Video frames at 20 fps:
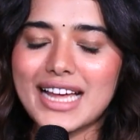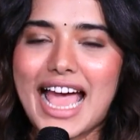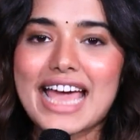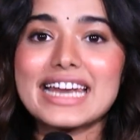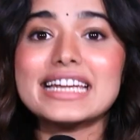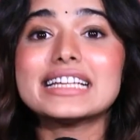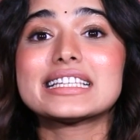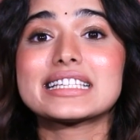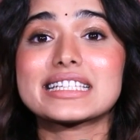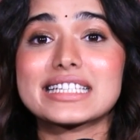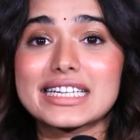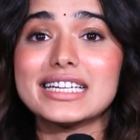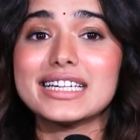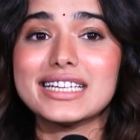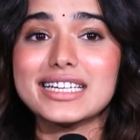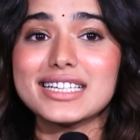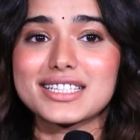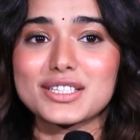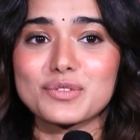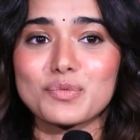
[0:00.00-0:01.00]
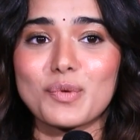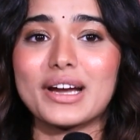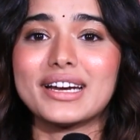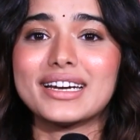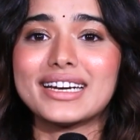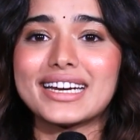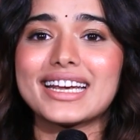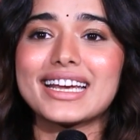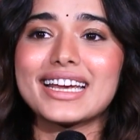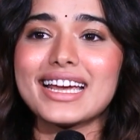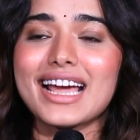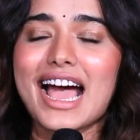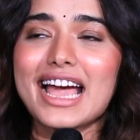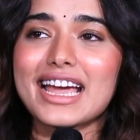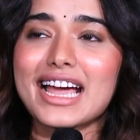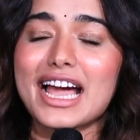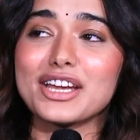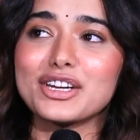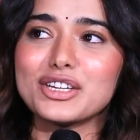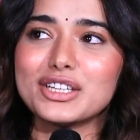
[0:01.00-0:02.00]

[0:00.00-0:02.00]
And it still is. One day, I